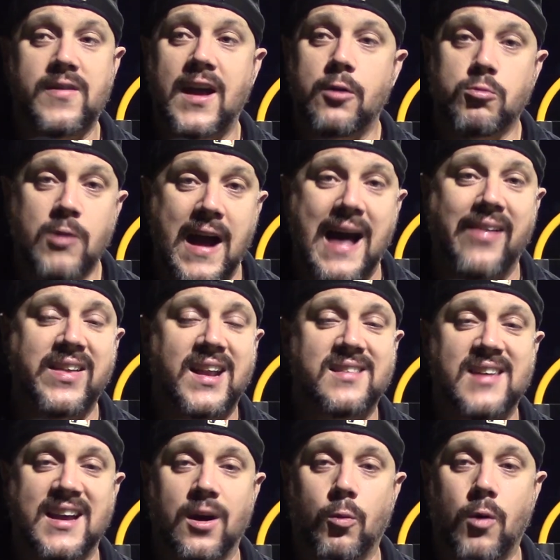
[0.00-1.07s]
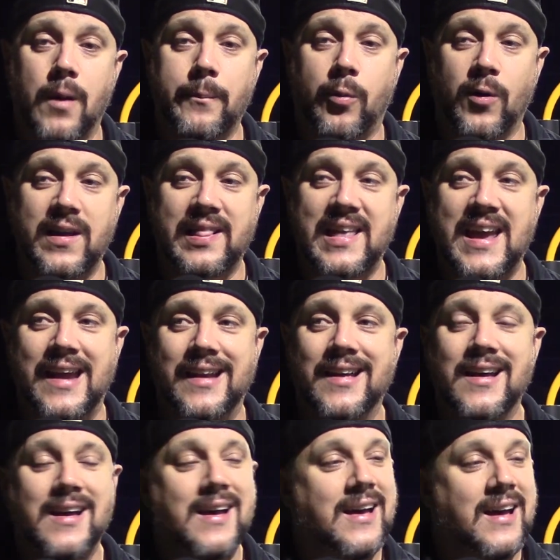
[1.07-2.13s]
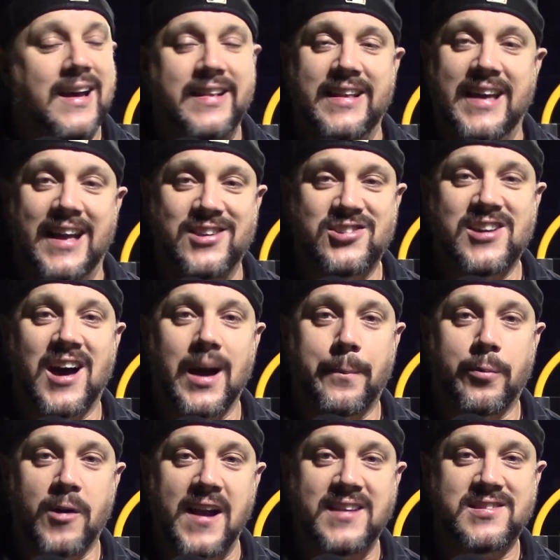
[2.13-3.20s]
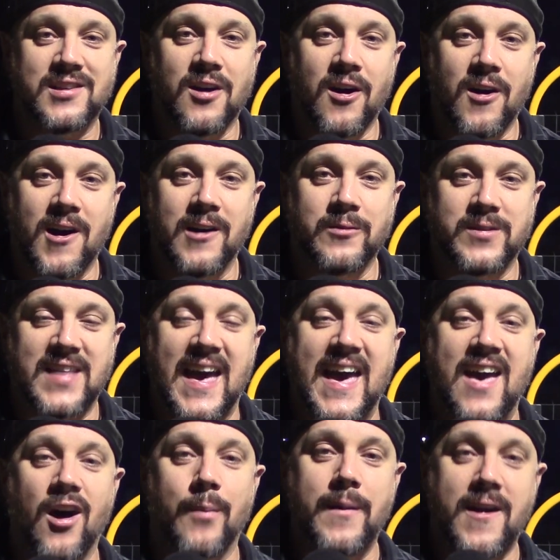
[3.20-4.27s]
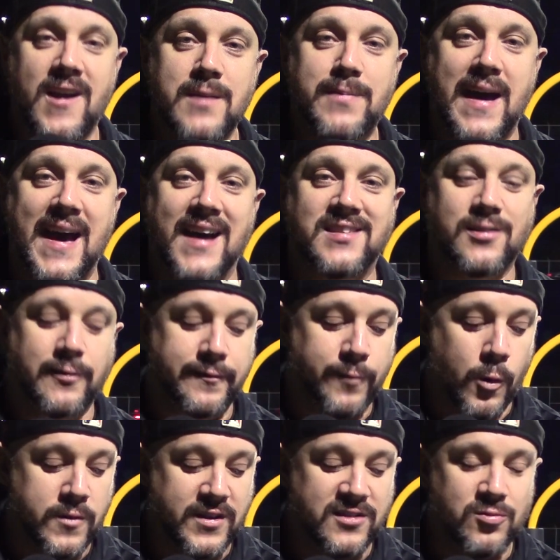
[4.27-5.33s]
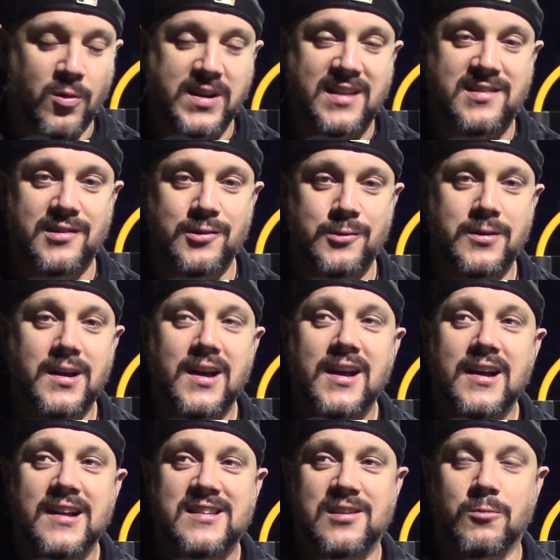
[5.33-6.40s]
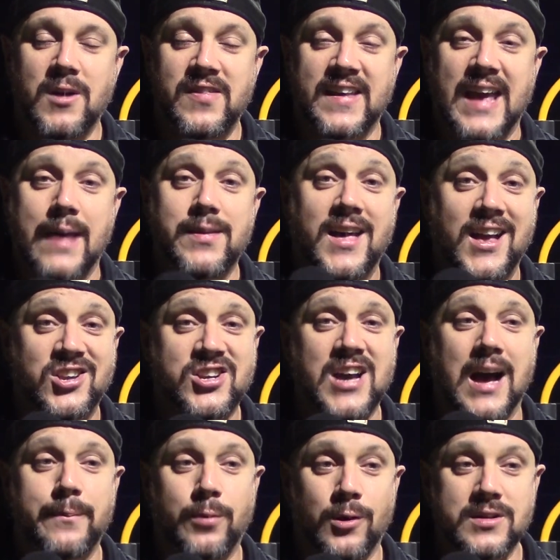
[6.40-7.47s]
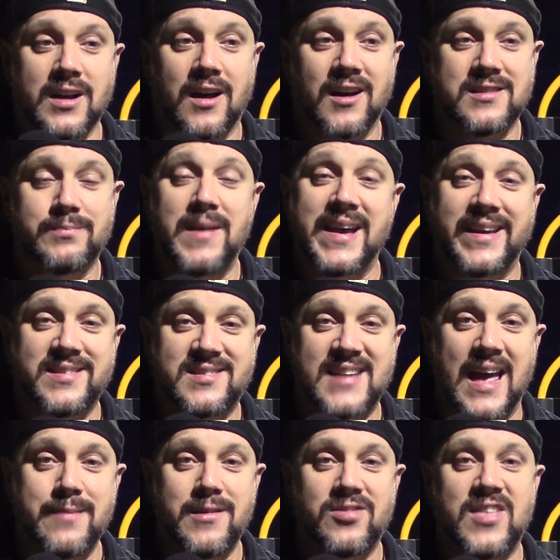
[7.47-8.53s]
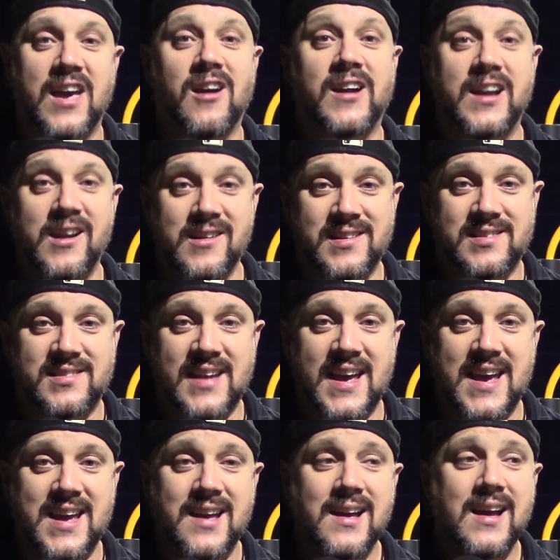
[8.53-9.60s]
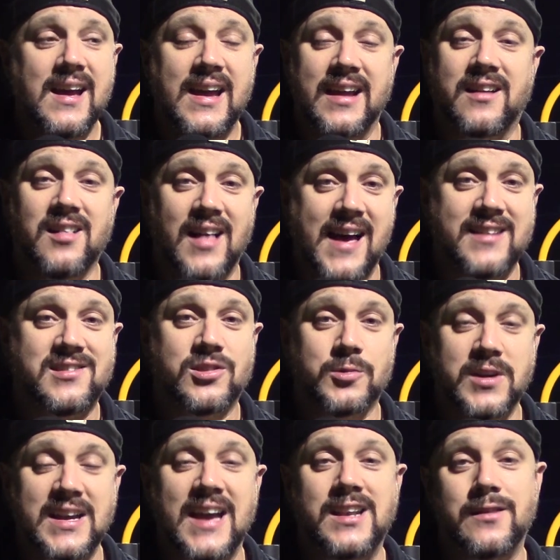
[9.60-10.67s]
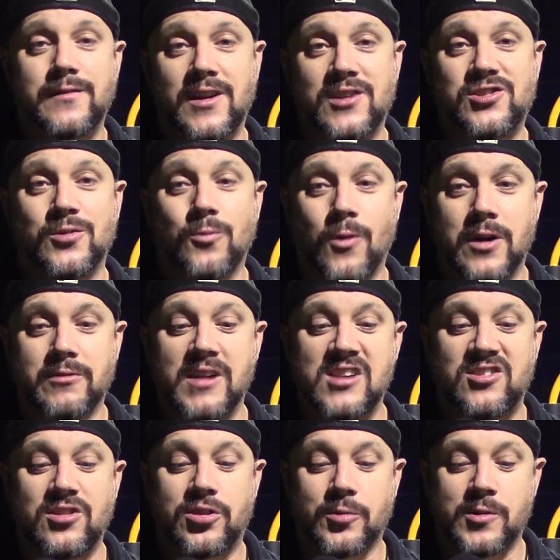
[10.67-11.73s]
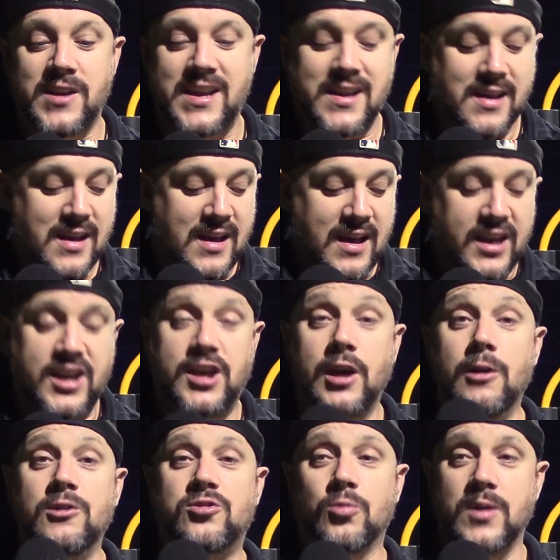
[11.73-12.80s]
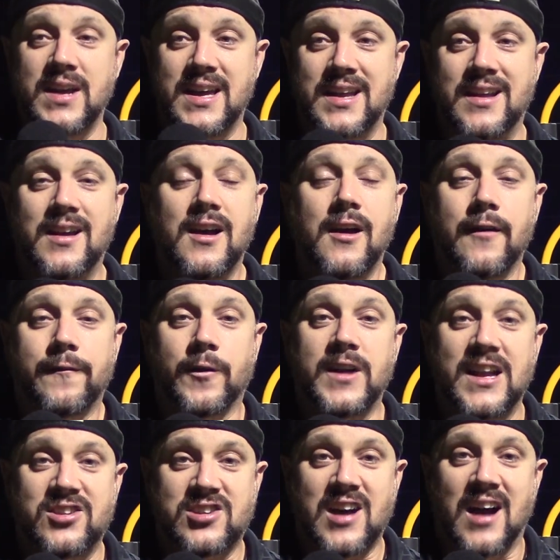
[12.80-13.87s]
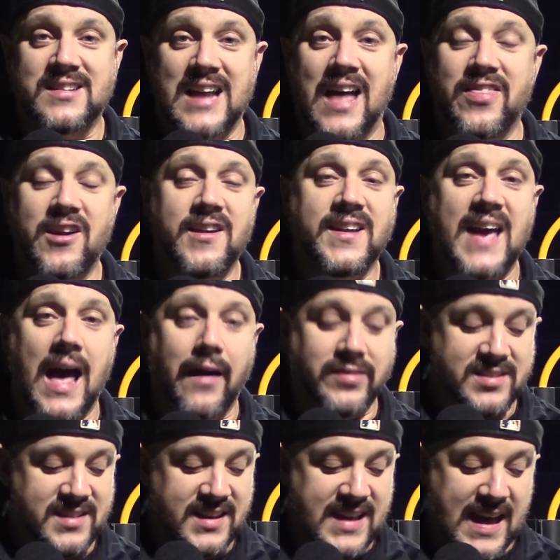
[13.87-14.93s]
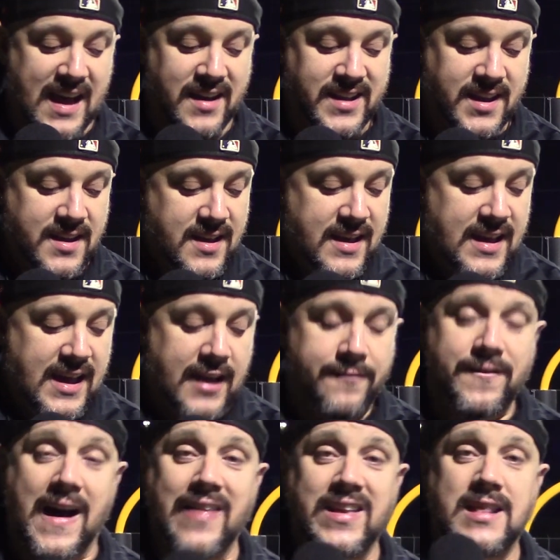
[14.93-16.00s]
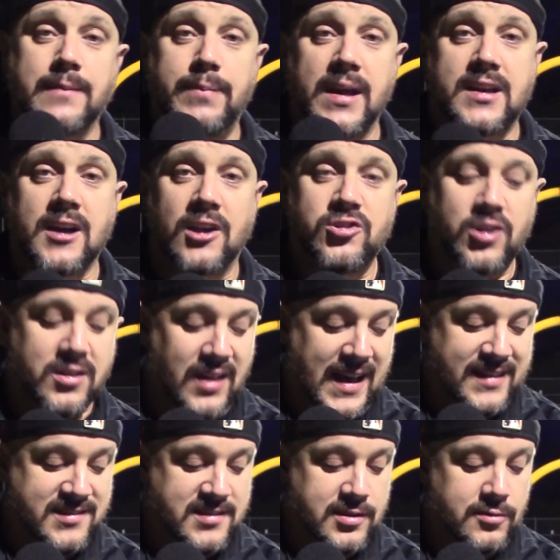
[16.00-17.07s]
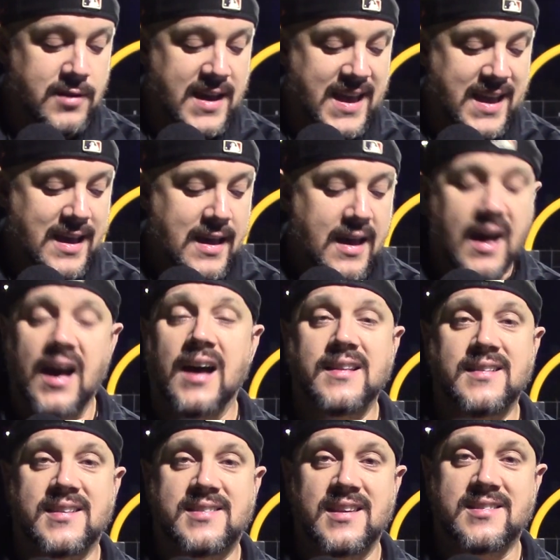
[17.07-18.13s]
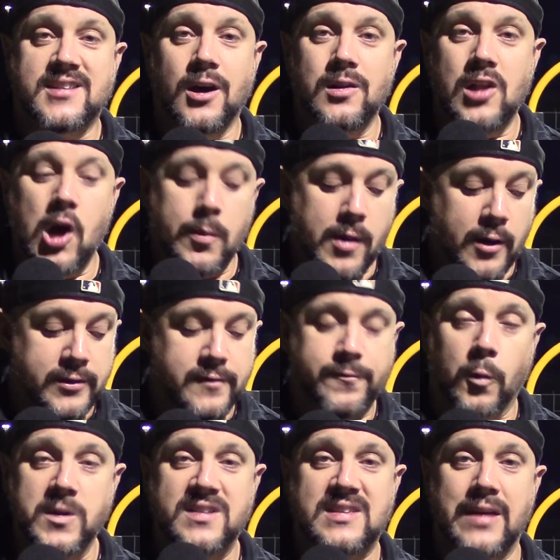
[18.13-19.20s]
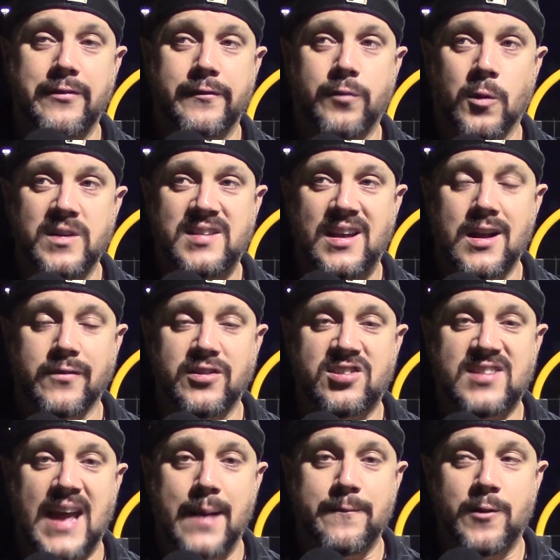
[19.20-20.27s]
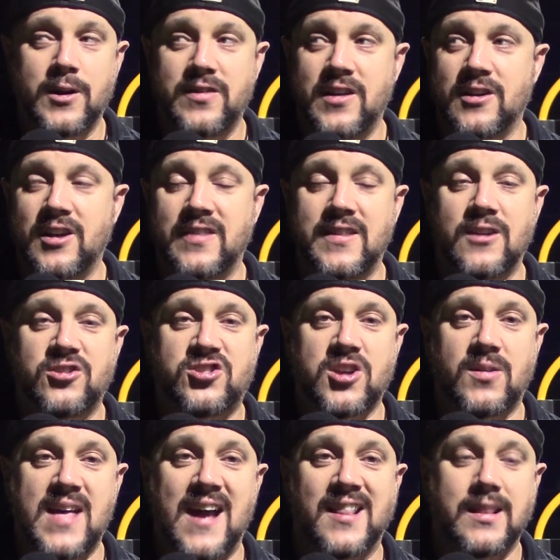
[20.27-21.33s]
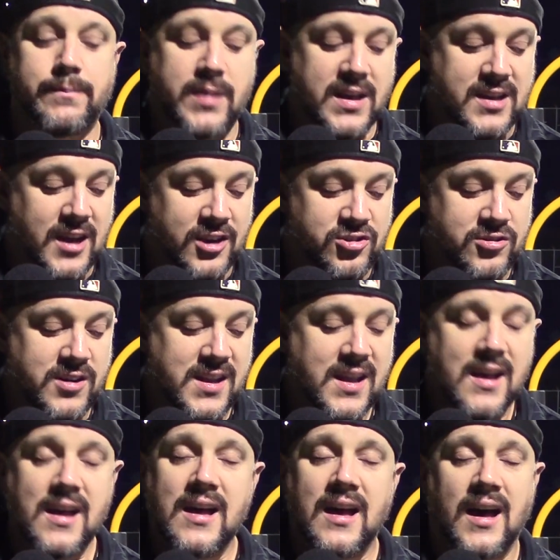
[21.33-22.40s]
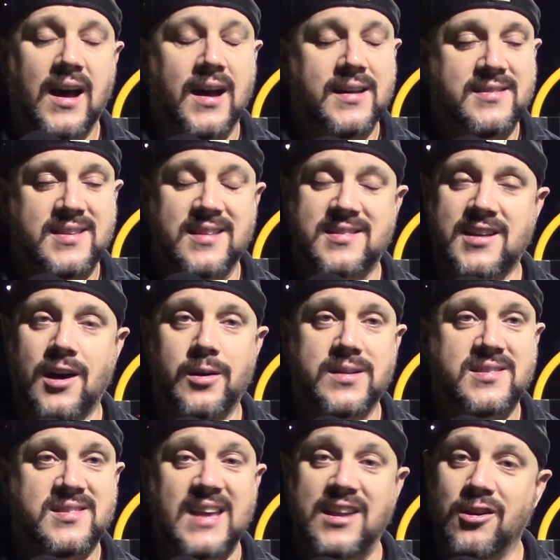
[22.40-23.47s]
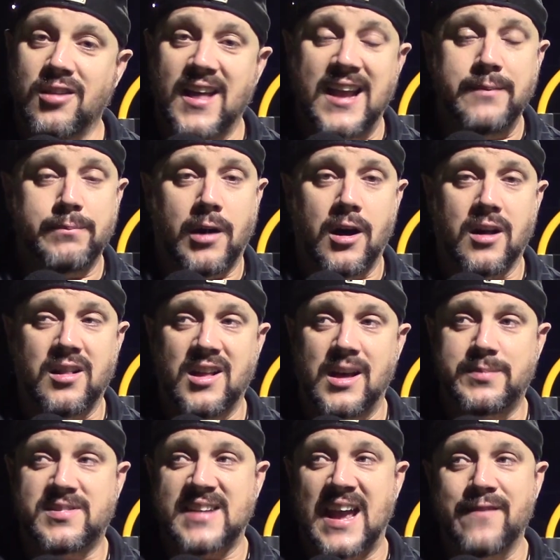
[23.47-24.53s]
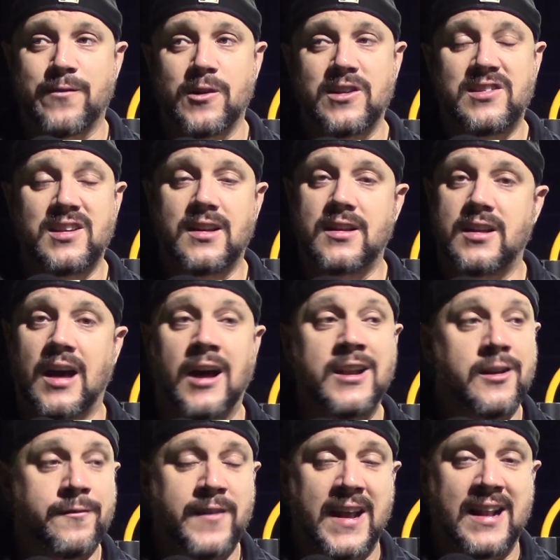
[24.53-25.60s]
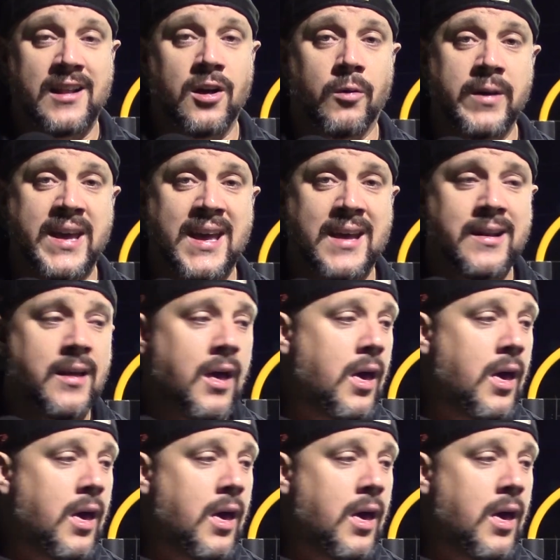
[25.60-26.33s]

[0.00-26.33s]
They rally to take a one point lead. And then Hitchcock breaks their heart with a Hail Mary pass on 4th and 22 to win the game. The Hitchcock Bulldogs make a statement. They are here to stay in Class 3A Division 1 Region 3. Huge win for Hitchcock down there in Galveston County. And finally, in the Big Country Class 2A, uh, the Cisco Lobos 47-14 over Stamford in their in their showdown in the Big Country. Uh, Cisco, a senior laden ball club. Stamford undefeated going in.